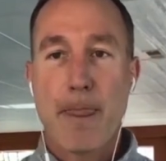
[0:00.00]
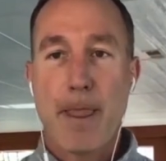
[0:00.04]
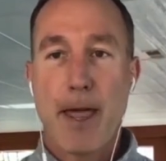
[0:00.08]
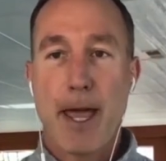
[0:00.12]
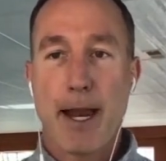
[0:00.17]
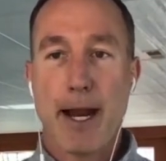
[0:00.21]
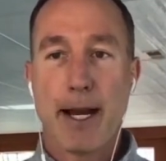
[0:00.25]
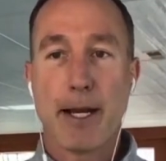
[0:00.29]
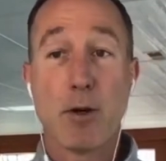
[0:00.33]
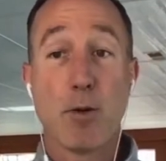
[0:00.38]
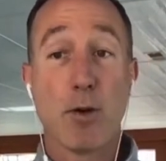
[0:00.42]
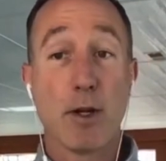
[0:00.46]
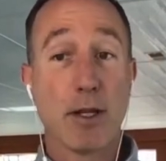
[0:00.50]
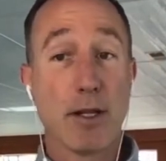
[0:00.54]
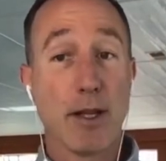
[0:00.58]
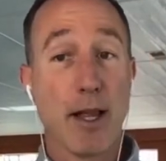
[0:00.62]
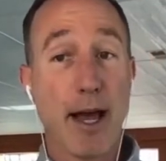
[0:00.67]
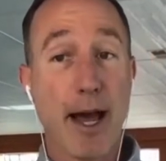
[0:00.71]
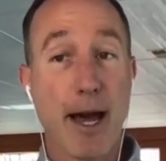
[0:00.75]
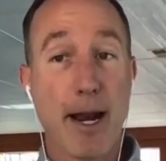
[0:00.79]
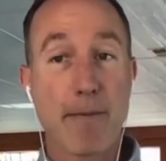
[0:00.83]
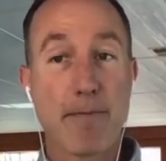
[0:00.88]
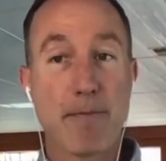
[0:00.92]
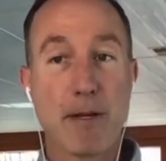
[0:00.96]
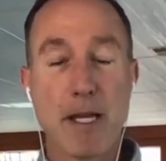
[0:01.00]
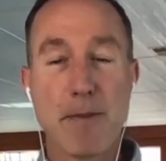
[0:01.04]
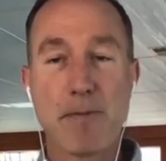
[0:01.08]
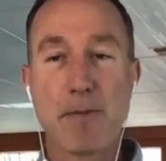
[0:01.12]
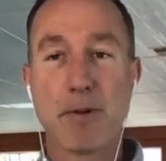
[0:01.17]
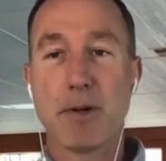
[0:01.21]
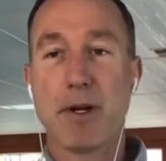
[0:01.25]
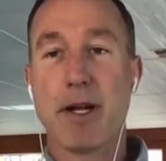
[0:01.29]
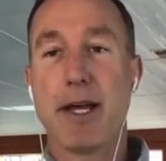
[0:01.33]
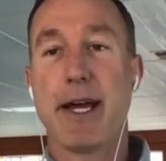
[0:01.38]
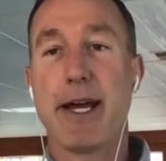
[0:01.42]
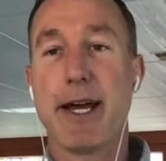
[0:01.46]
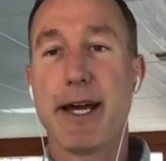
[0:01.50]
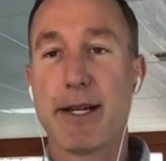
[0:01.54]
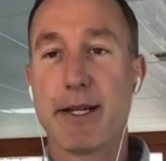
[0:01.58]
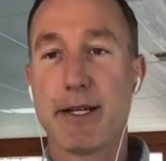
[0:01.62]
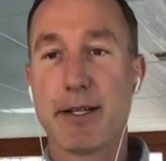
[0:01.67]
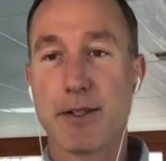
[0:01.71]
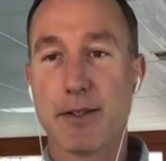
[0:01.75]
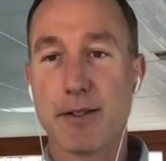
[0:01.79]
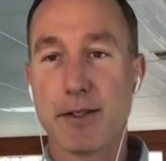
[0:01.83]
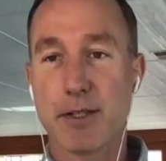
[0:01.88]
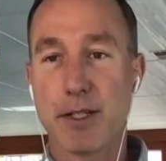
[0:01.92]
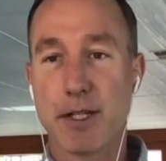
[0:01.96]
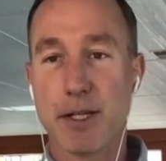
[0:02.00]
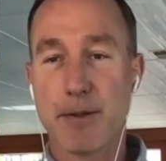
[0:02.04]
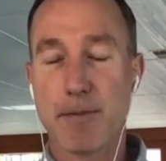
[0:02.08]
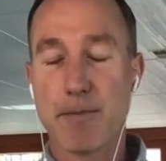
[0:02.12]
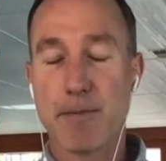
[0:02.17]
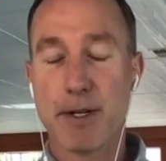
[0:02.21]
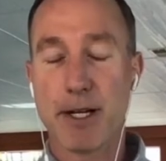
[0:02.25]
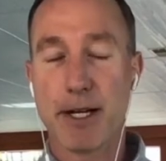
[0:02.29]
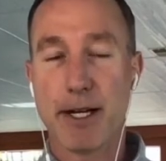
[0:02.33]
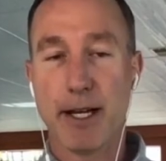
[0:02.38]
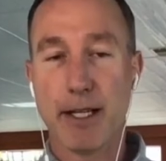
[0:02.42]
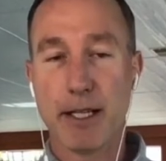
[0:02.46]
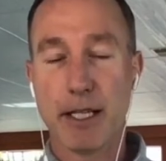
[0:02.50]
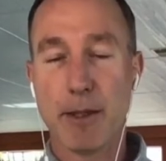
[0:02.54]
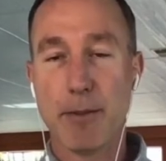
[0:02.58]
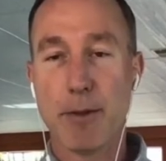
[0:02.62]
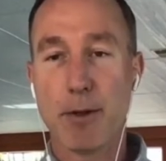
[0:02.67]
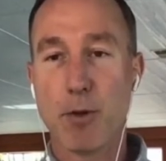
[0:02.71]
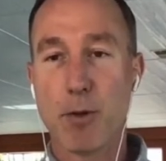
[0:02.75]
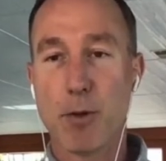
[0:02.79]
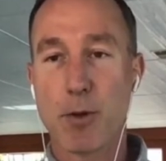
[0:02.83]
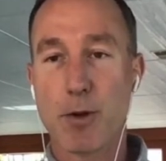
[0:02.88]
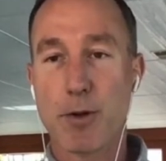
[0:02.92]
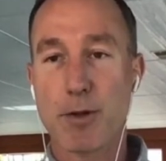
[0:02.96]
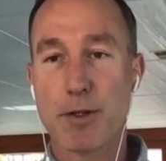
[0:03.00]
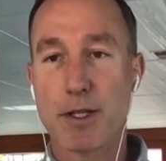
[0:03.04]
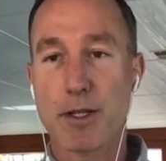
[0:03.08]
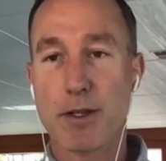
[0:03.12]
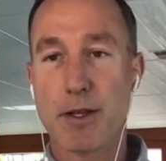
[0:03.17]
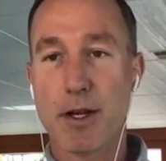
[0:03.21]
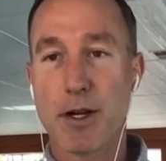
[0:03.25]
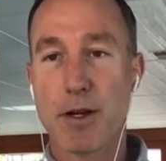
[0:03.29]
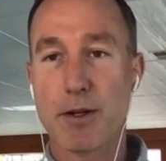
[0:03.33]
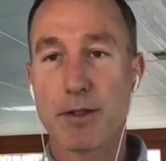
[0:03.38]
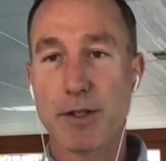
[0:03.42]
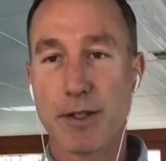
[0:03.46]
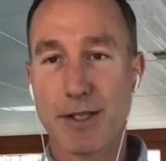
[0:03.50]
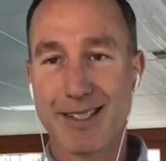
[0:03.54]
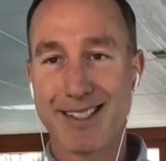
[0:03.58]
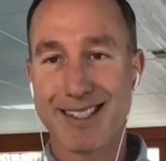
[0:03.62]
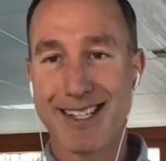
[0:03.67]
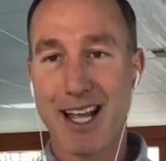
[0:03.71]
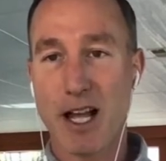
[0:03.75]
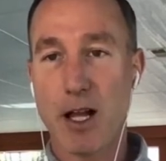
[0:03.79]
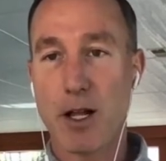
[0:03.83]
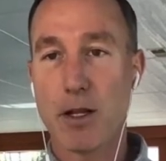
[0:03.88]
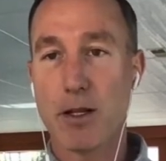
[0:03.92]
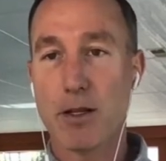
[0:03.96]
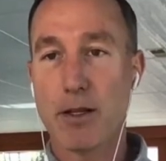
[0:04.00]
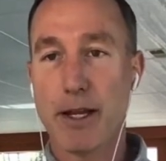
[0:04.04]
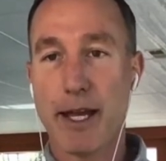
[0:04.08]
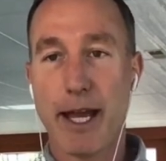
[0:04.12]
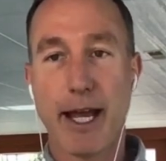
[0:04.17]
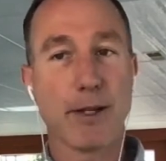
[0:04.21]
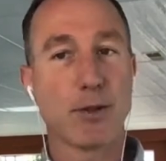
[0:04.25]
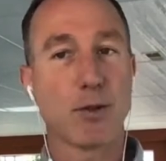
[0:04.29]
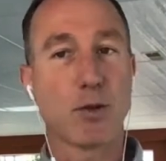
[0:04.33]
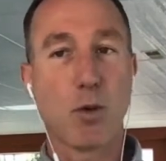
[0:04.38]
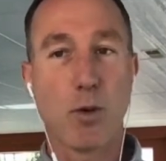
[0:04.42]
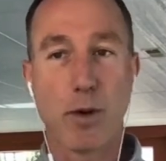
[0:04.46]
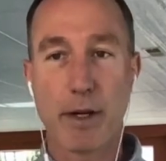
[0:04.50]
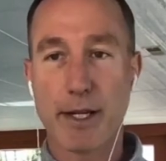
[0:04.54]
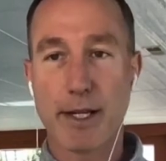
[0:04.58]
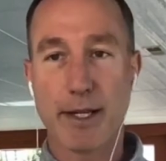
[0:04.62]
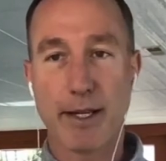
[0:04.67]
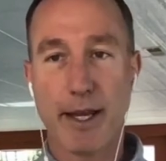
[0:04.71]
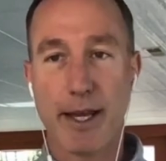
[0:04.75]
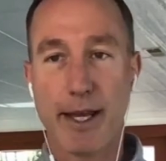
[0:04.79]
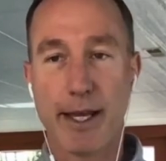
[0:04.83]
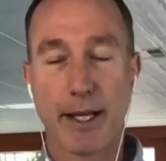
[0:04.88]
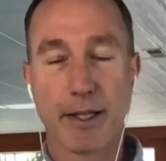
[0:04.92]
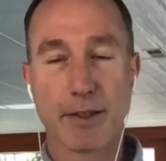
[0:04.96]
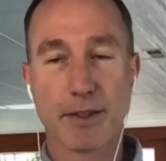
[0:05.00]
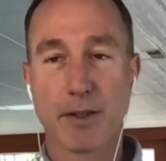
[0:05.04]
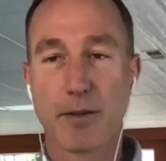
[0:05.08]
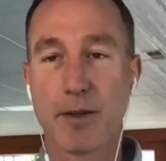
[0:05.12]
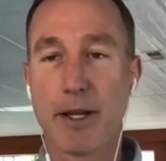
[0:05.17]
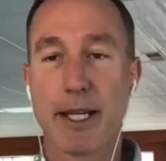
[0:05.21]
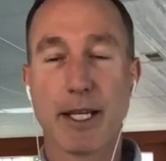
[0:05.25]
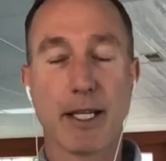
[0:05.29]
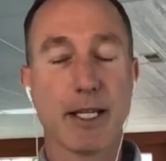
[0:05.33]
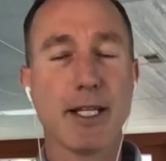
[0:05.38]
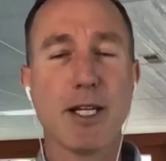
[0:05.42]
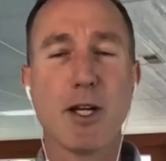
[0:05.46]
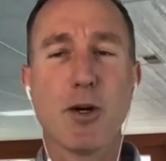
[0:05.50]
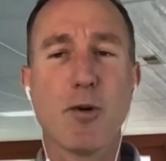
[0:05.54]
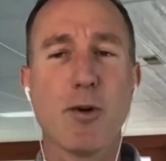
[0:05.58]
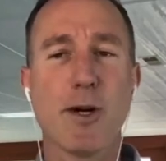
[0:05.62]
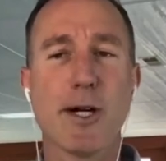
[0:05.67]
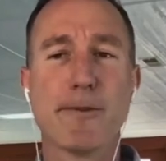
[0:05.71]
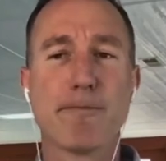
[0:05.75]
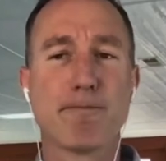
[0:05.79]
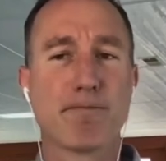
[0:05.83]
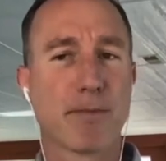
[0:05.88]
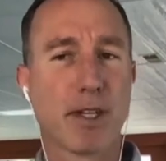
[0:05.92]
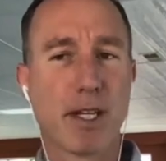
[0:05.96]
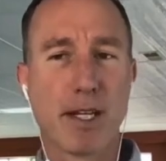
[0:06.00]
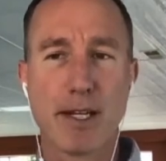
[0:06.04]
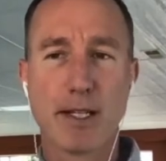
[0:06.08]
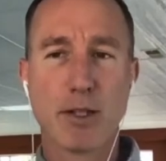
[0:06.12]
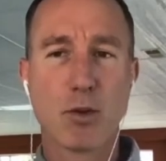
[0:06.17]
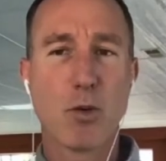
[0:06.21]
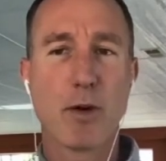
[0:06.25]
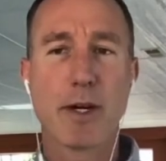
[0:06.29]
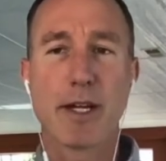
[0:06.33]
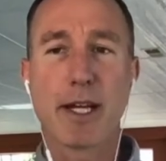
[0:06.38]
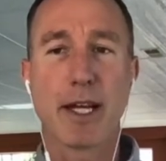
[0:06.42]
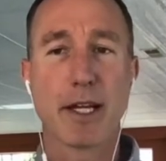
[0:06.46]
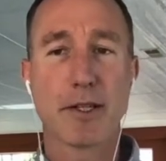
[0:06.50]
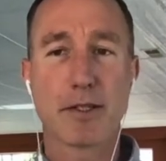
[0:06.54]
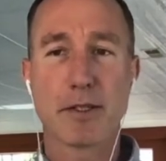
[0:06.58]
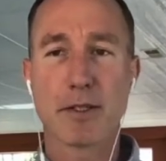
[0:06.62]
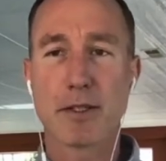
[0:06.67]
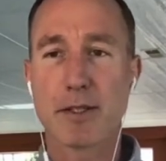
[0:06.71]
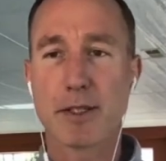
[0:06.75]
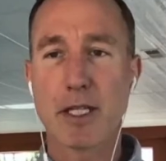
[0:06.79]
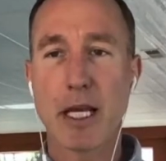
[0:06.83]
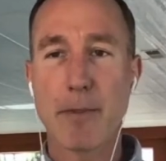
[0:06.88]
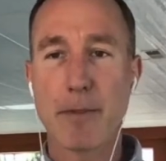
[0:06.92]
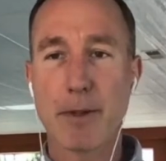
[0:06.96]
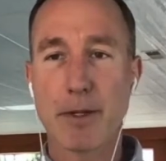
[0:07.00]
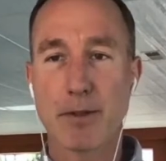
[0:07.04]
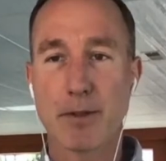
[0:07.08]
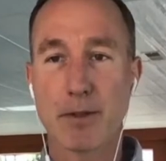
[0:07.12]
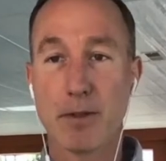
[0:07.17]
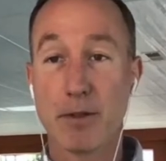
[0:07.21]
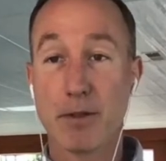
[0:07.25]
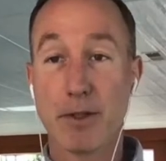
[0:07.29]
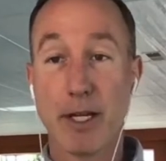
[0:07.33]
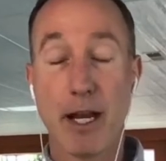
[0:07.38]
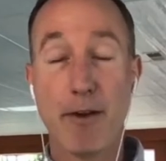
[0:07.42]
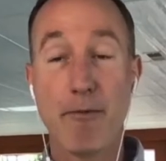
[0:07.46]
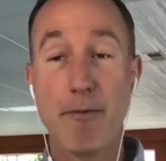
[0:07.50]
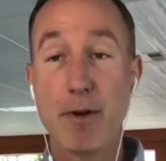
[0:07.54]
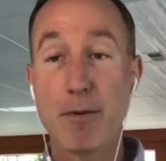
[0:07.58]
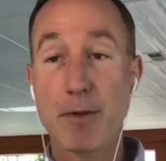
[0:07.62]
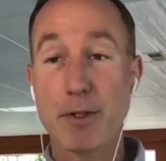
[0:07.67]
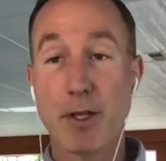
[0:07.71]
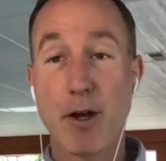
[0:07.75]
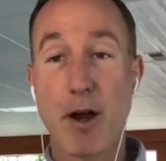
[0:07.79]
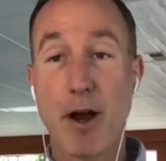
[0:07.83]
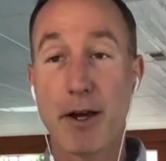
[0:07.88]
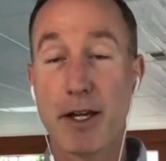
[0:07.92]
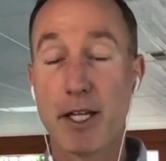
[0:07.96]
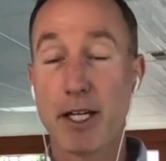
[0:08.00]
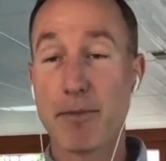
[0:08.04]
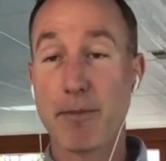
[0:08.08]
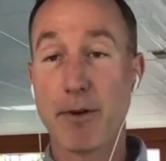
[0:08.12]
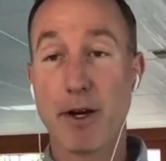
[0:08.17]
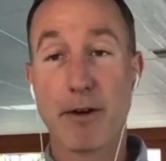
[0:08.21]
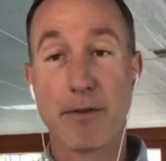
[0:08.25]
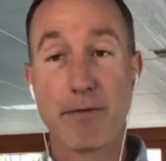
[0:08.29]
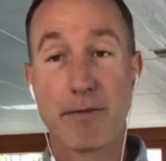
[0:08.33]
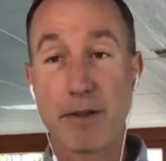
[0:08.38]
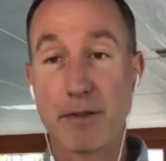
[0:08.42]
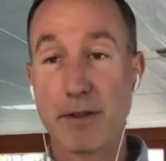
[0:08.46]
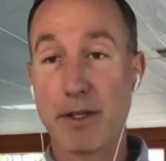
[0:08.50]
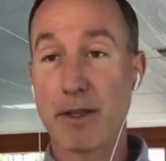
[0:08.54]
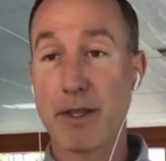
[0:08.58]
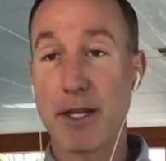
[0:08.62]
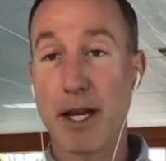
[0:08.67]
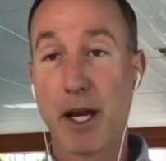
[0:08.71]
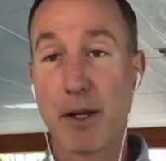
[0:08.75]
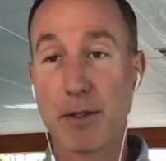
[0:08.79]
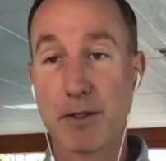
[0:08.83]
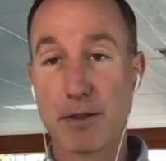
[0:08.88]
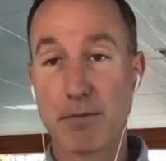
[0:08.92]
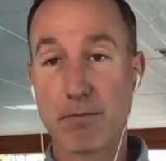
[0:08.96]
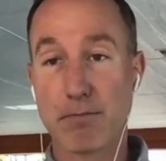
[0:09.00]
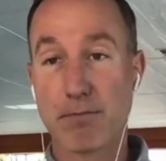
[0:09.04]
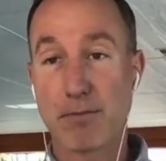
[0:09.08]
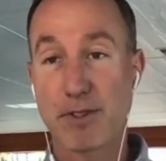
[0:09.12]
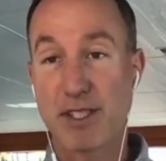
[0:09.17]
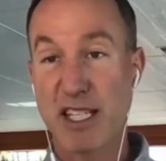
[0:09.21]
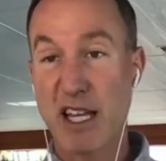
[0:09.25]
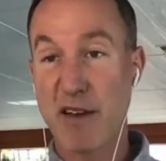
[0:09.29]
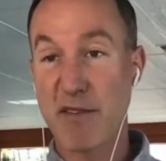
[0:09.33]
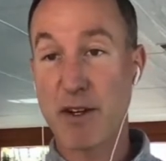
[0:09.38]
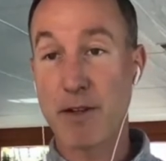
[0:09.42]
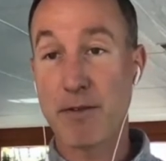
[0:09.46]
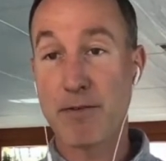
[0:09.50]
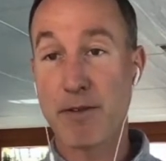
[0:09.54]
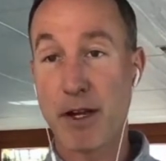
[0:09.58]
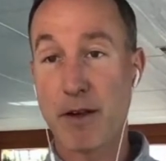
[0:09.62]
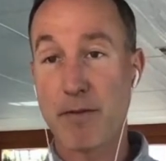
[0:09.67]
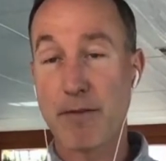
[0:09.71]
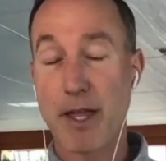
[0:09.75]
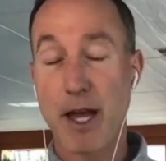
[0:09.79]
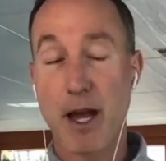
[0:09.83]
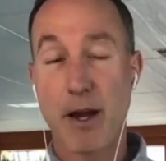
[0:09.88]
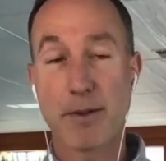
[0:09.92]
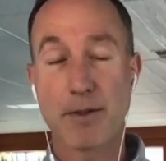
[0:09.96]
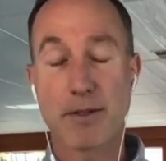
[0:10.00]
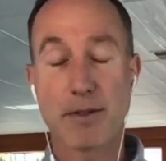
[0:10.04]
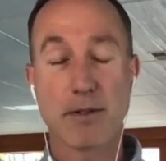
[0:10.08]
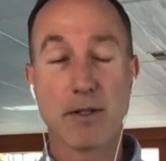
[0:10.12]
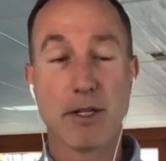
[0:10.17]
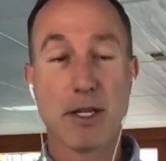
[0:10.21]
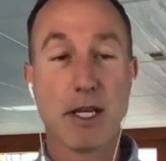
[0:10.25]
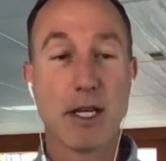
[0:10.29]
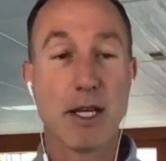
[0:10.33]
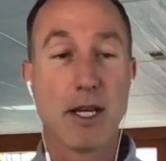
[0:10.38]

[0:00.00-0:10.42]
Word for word: And I know a lot of people had some uh, limit orders in there to sell at twenty K because they're like, you know what, twenty K is just a stepping stone. Everybody was talking about fifty thousand, seventy-five thousand.